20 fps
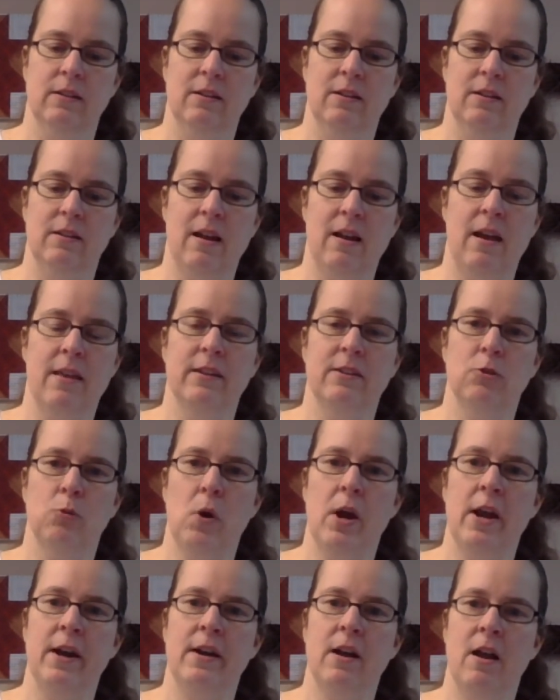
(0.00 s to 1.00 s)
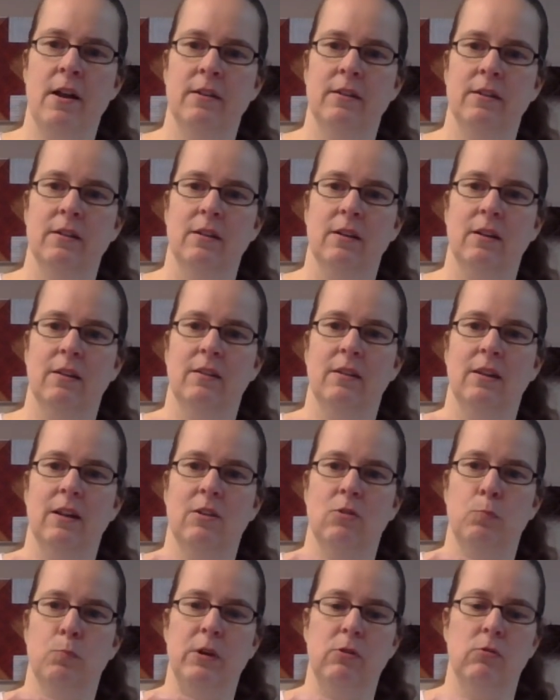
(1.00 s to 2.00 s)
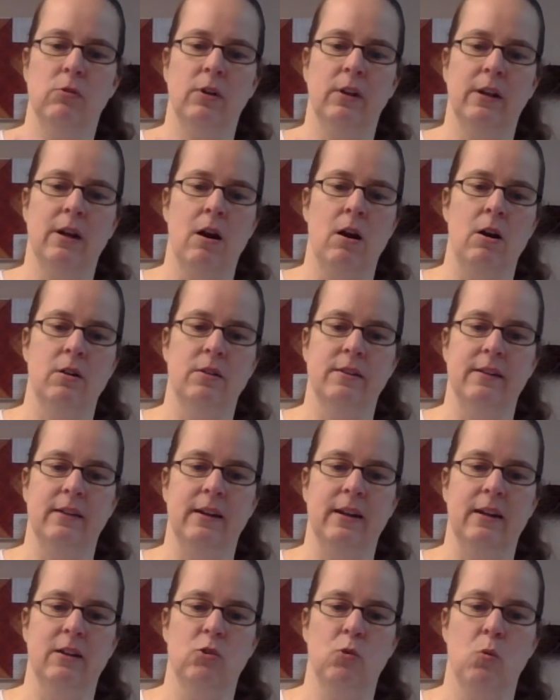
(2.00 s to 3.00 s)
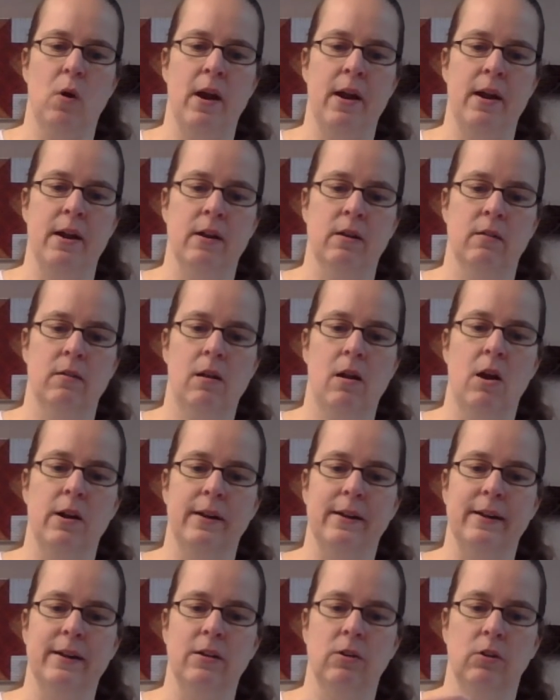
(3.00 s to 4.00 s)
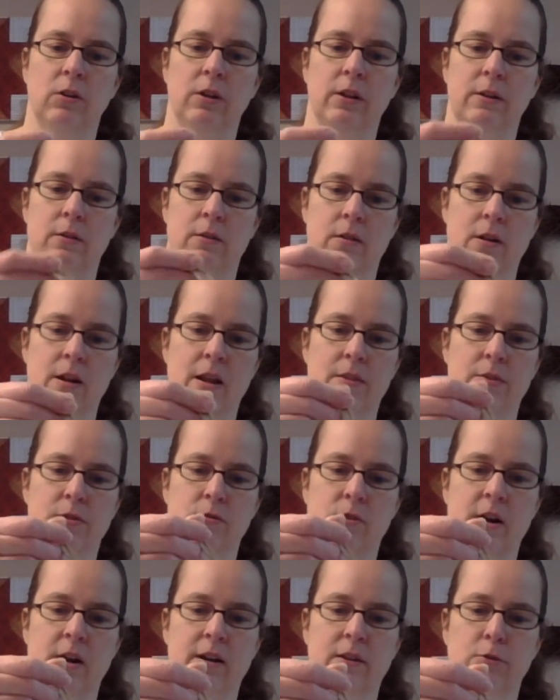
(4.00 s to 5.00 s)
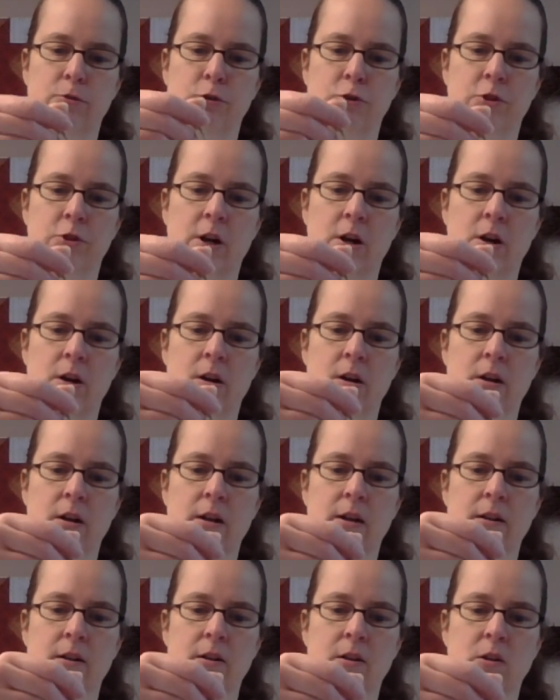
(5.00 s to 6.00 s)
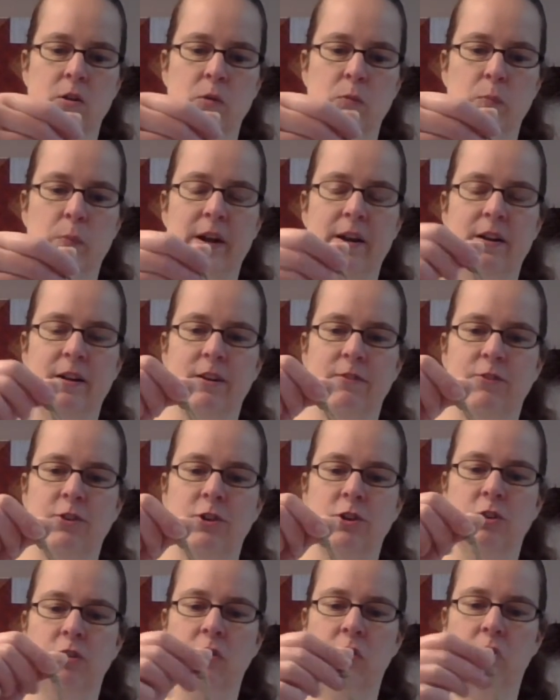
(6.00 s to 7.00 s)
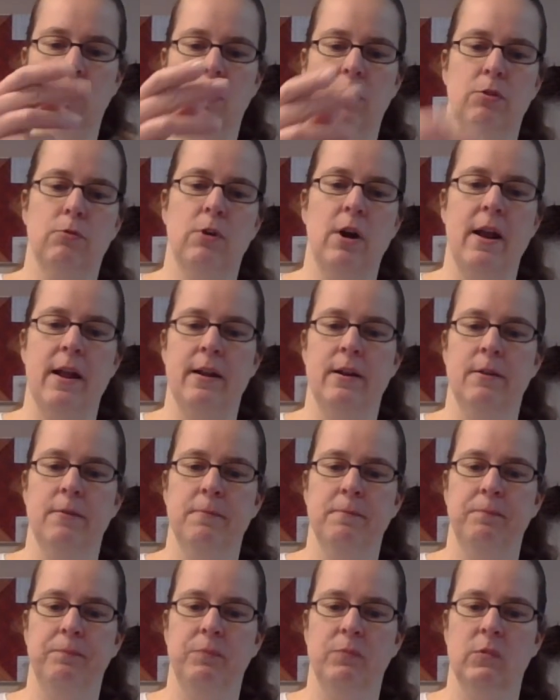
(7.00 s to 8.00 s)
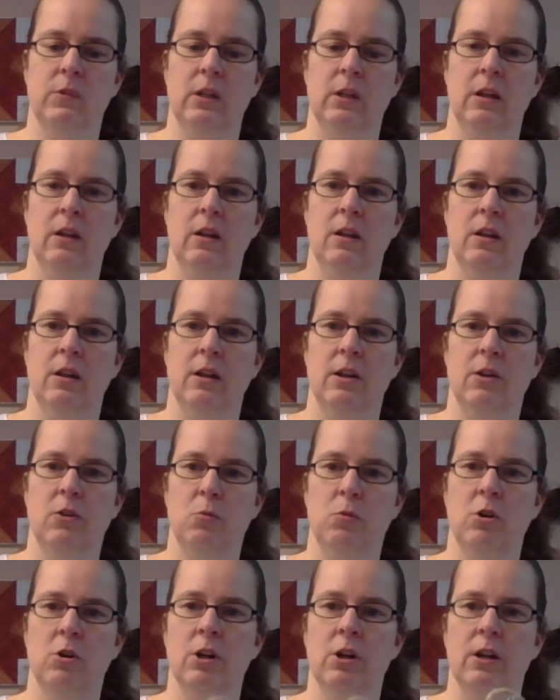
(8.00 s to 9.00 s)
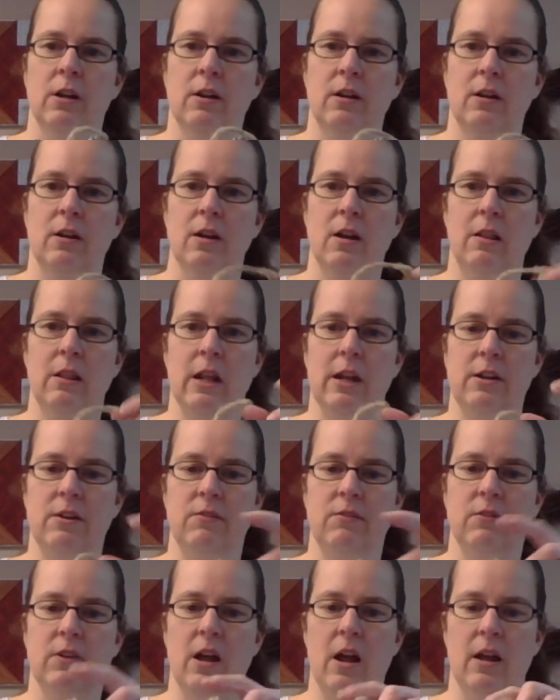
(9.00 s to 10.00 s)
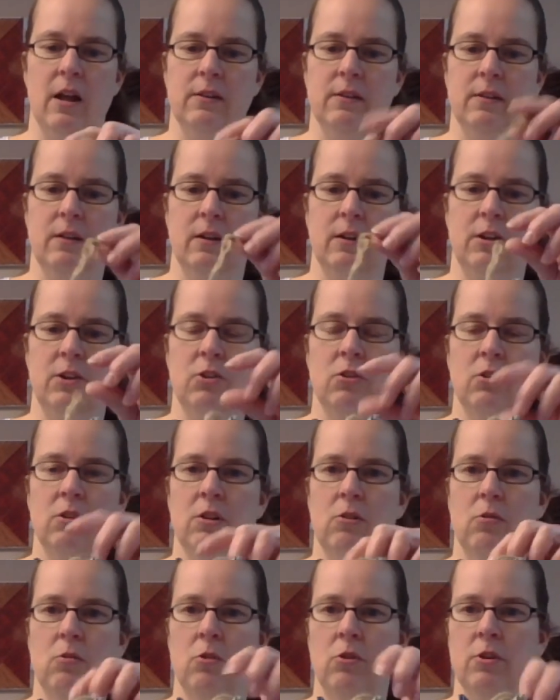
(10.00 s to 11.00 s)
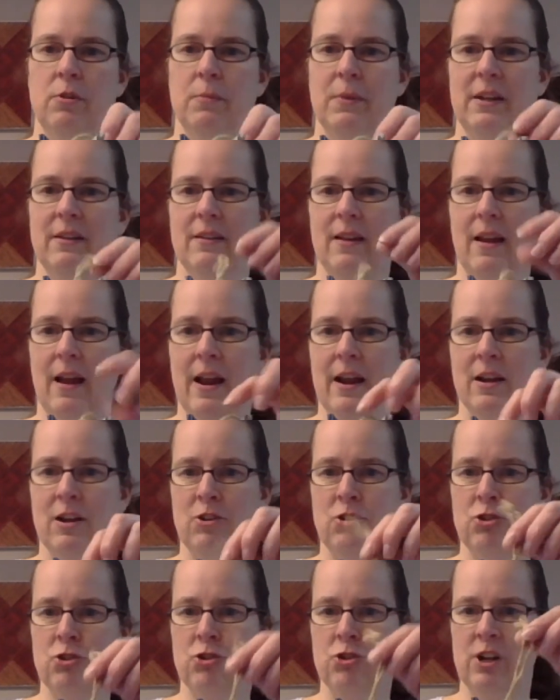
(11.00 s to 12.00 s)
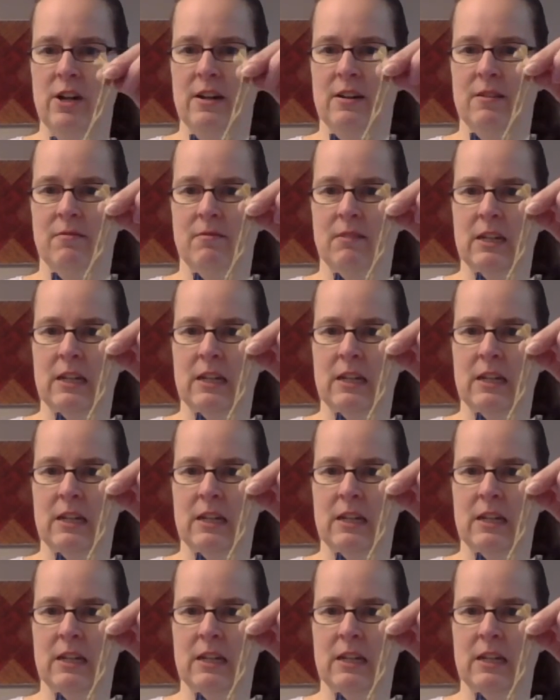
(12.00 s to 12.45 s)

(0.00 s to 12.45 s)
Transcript: to tie the twine on because it'd be really hard to get twine on a needle and, and thread it through there. But if you use the thread, it'll work. And then you've got a cute little ornament to hang on your tree.